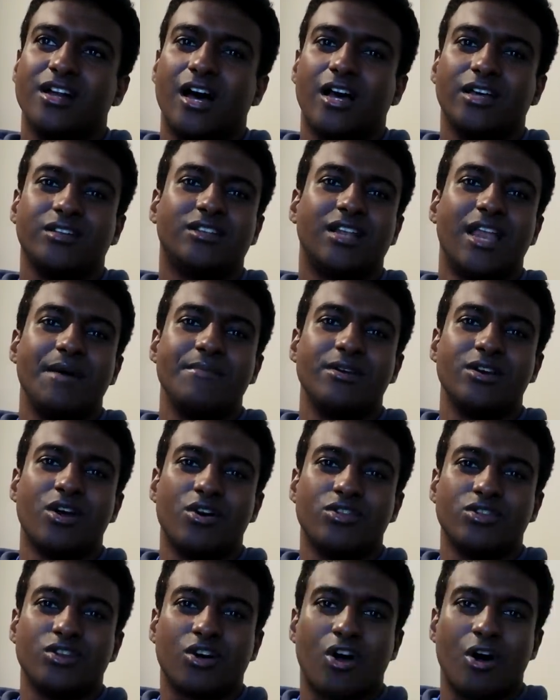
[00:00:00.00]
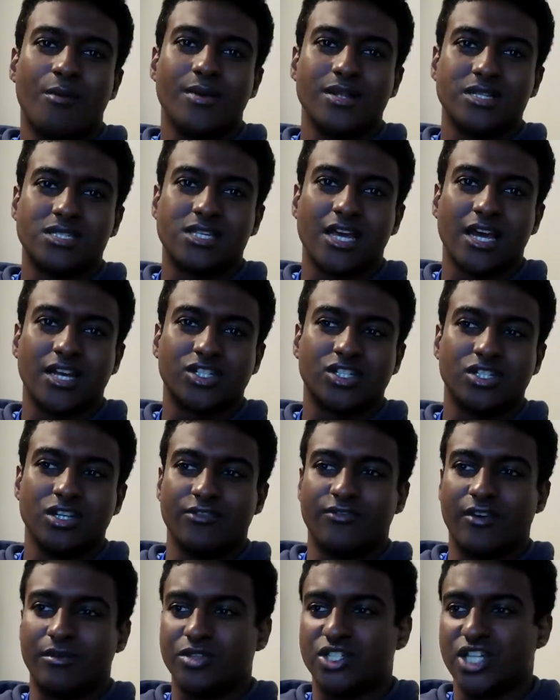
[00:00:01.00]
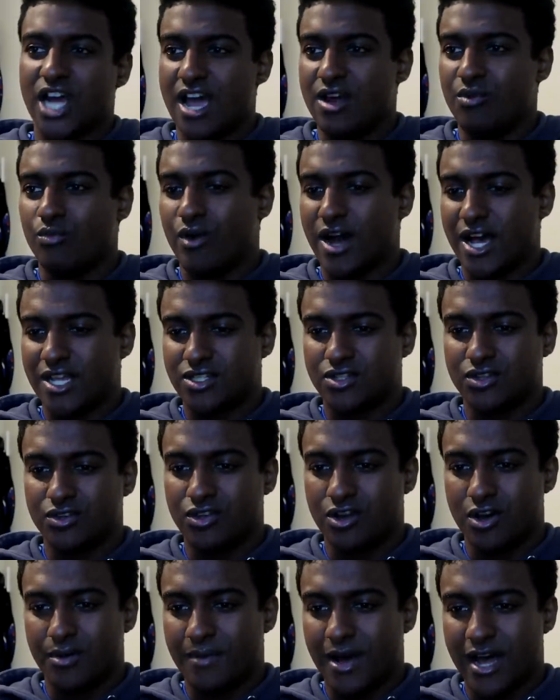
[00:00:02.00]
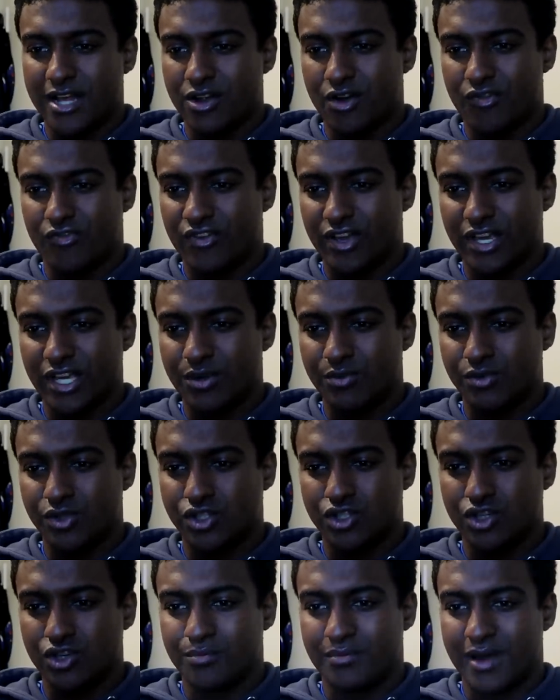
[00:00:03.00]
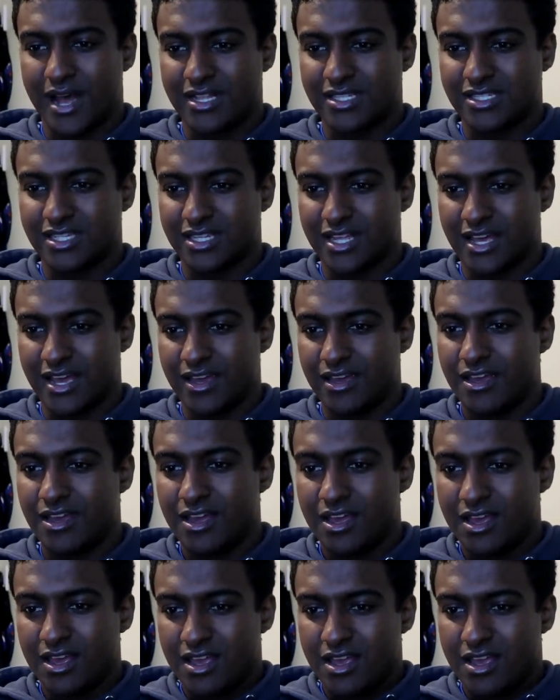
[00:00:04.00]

Let me know in the comments section if I'm chatting worse or not, but I don't think he was too bad today.